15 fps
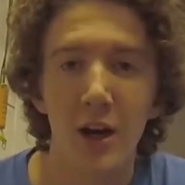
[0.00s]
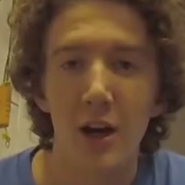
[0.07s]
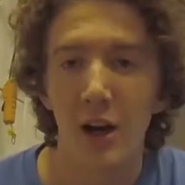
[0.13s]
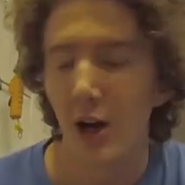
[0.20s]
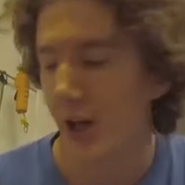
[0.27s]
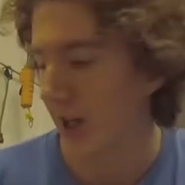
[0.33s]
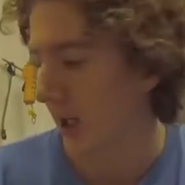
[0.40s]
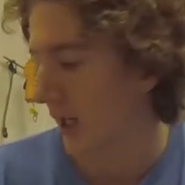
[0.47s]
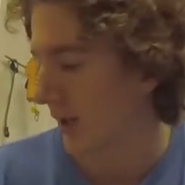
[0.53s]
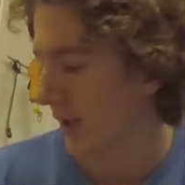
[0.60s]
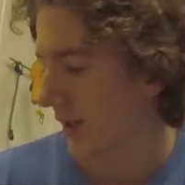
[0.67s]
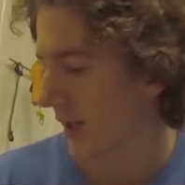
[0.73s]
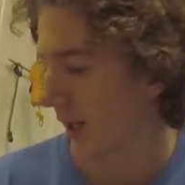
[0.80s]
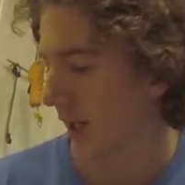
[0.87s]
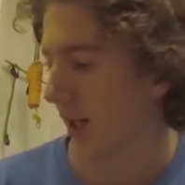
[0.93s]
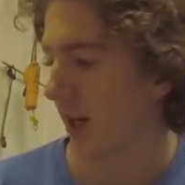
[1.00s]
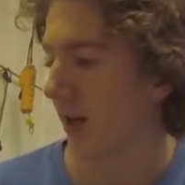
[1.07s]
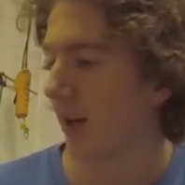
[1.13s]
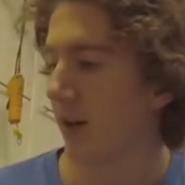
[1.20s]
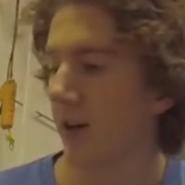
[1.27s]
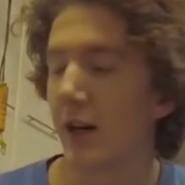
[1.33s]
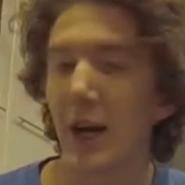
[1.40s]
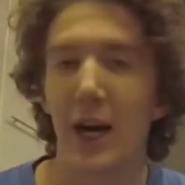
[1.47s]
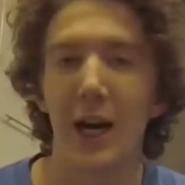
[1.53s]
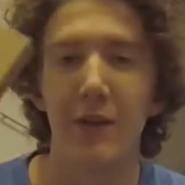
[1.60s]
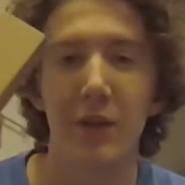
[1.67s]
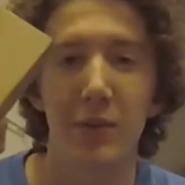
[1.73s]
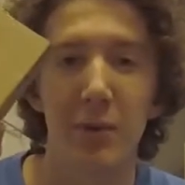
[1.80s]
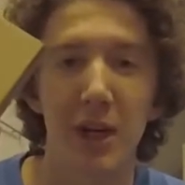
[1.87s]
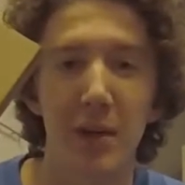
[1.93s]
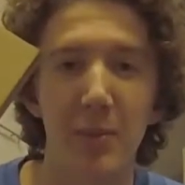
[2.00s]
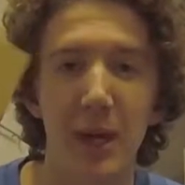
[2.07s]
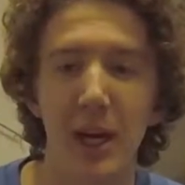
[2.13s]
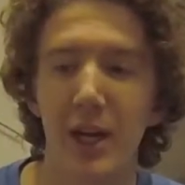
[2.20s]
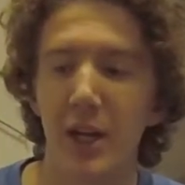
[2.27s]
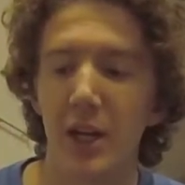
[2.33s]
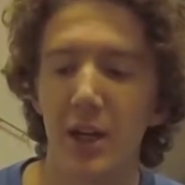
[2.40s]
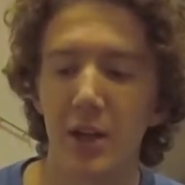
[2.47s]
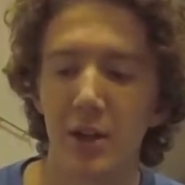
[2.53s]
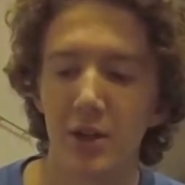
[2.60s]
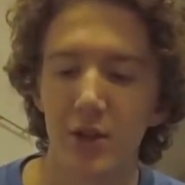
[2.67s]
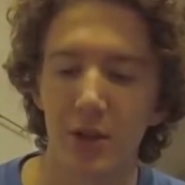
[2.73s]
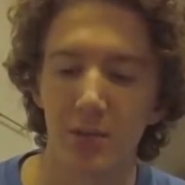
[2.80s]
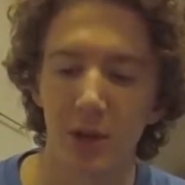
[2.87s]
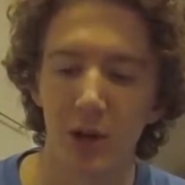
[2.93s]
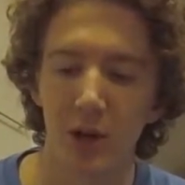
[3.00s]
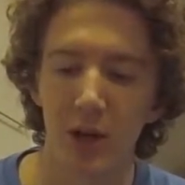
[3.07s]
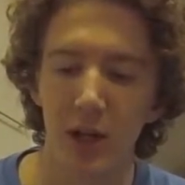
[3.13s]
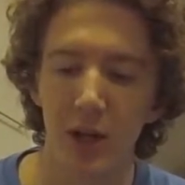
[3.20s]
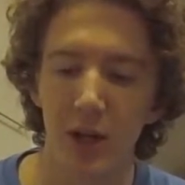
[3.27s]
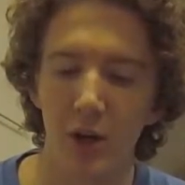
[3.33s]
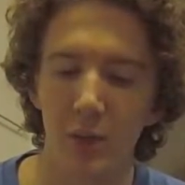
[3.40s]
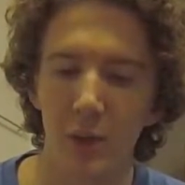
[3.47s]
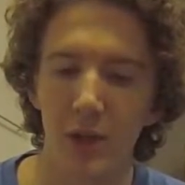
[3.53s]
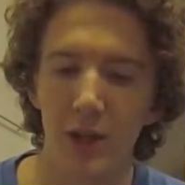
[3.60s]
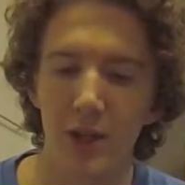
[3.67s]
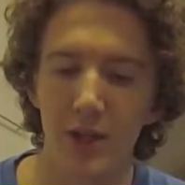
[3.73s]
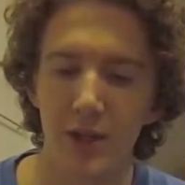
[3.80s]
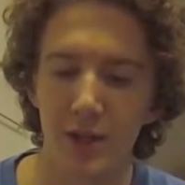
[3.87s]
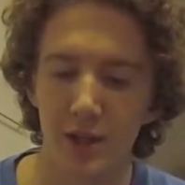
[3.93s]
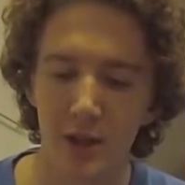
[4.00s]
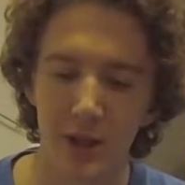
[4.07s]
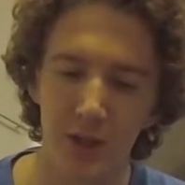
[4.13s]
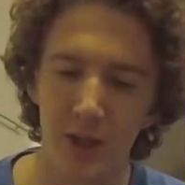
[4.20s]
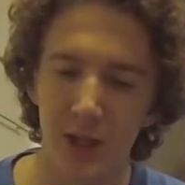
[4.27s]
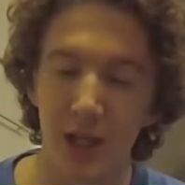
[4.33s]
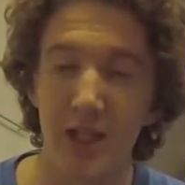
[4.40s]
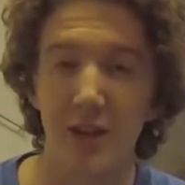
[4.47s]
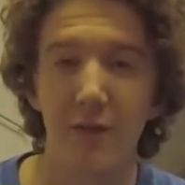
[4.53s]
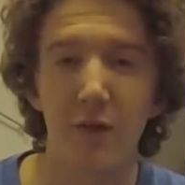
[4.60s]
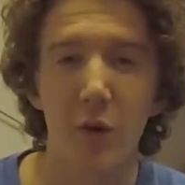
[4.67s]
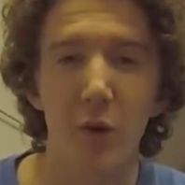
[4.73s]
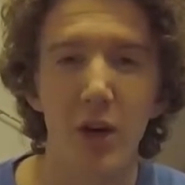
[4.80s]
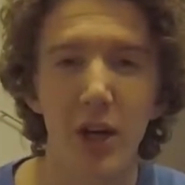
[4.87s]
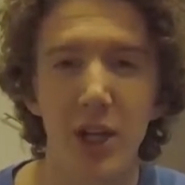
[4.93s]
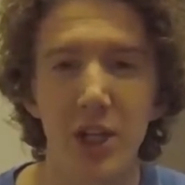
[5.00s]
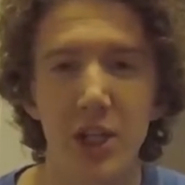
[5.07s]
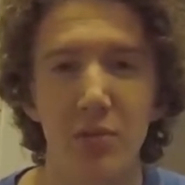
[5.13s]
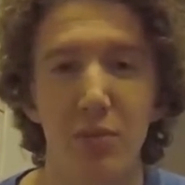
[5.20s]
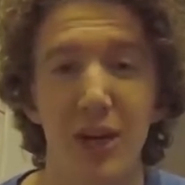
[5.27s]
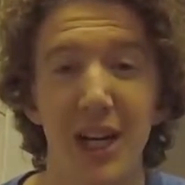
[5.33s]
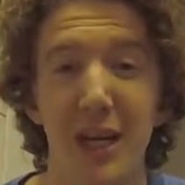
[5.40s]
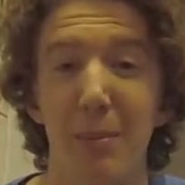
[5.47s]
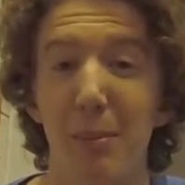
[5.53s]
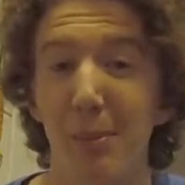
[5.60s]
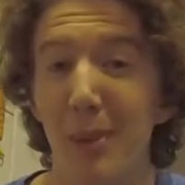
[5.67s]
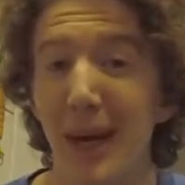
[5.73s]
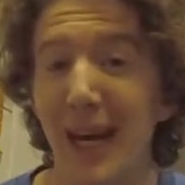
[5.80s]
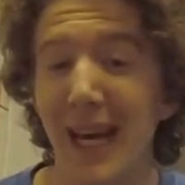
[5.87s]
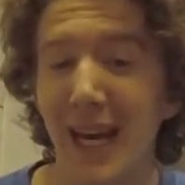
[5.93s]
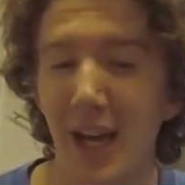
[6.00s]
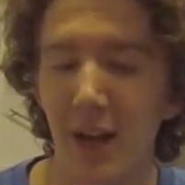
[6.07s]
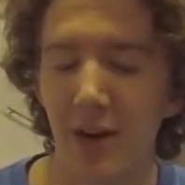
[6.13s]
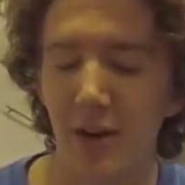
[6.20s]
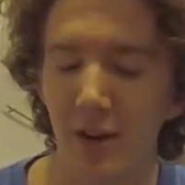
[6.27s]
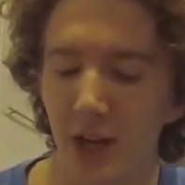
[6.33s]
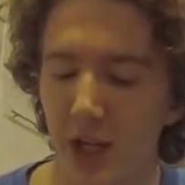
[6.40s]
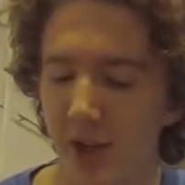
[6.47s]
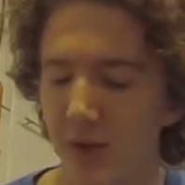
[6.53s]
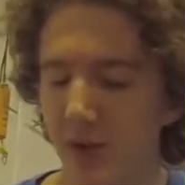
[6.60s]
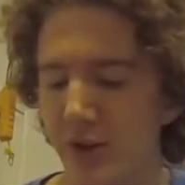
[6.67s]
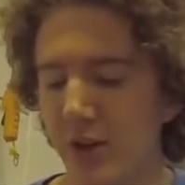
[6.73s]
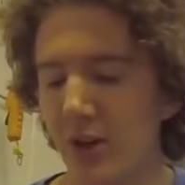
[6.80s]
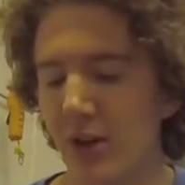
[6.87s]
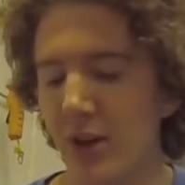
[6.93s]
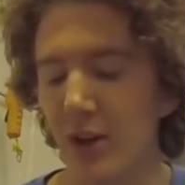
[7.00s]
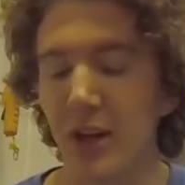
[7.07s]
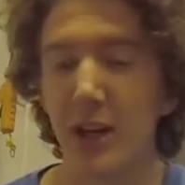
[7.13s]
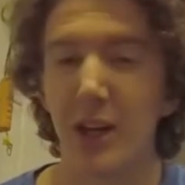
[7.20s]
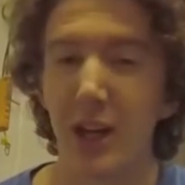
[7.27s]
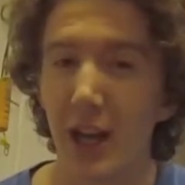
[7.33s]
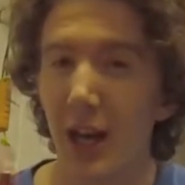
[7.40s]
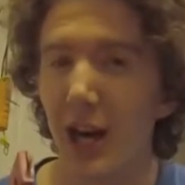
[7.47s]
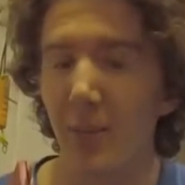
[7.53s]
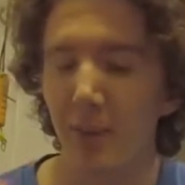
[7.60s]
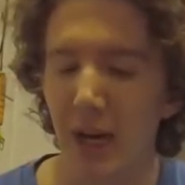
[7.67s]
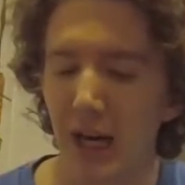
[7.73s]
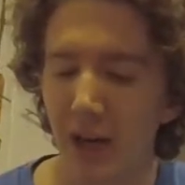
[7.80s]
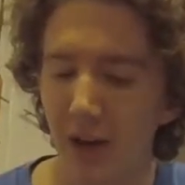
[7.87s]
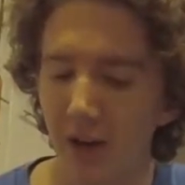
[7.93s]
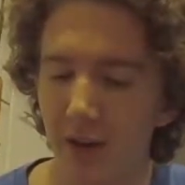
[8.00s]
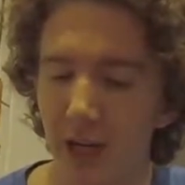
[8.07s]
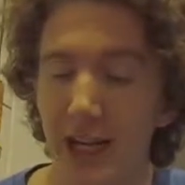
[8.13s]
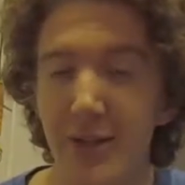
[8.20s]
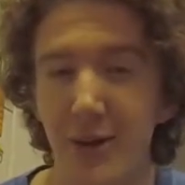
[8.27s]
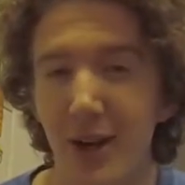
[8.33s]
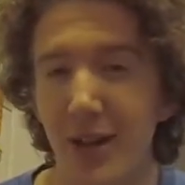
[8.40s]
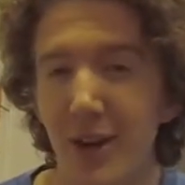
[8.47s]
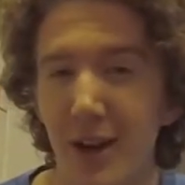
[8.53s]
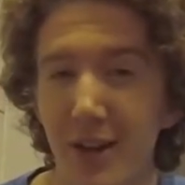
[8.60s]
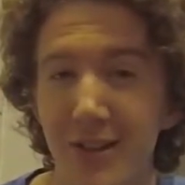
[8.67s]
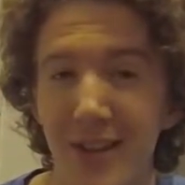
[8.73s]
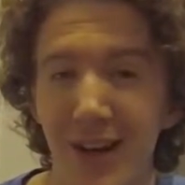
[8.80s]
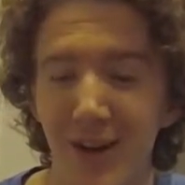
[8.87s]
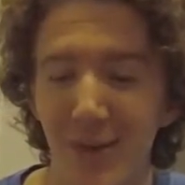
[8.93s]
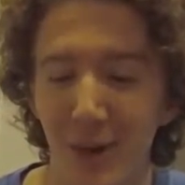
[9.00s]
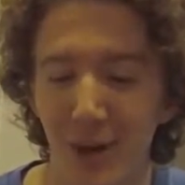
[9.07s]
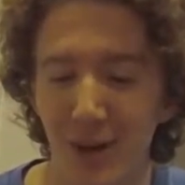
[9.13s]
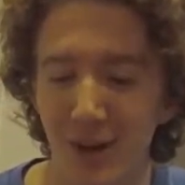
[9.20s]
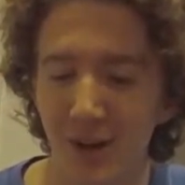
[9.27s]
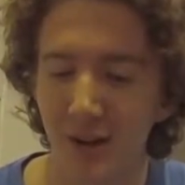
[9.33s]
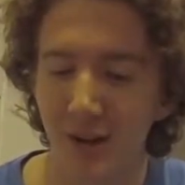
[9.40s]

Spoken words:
All right, guys, I have the brake pad here, so I'm gonna go ahead and open this. It's a 4-inch brake band. That's what it's called, not a pad. That's why I thought it sounded weird.